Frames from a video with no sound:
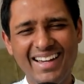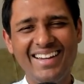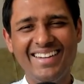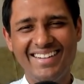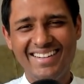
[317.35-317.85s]

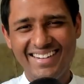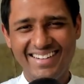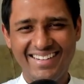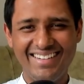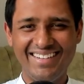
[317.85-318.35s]

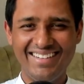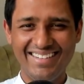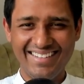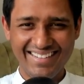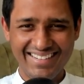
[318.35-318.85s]

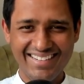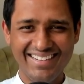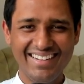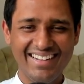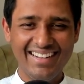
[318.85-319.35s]
hai.
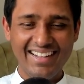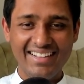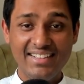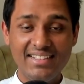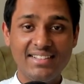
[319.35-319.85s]

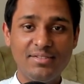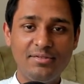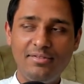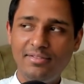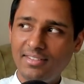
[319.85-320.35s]

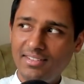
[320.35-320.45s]
This